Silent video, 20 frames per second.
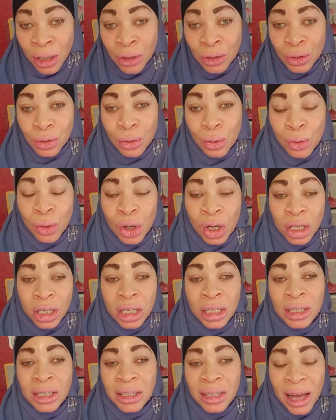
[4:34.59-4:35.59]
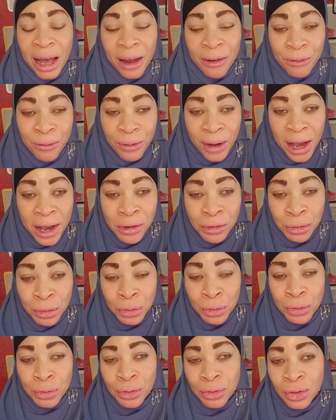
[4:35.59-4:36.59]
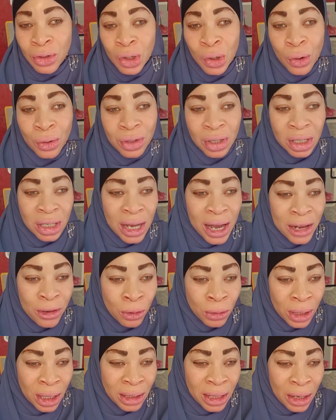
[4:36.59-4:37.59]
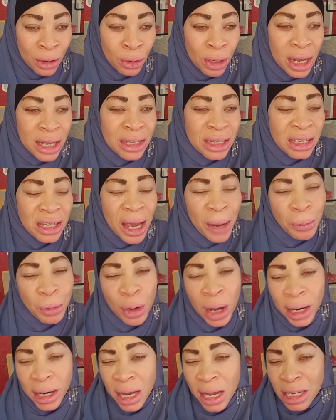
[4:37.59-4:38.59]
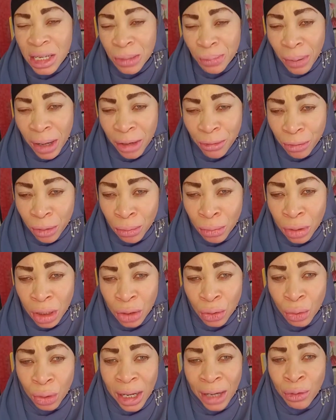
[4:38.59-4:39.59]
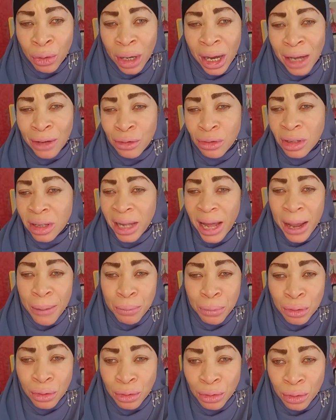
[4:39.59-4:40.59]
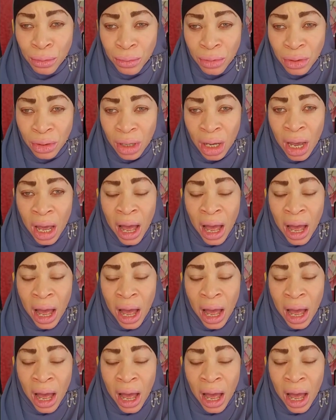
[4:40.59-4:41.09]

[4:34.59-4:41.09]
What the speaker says: So it is advised to use the oxidized glutathione, except you're an expert formulator that you can use liposomes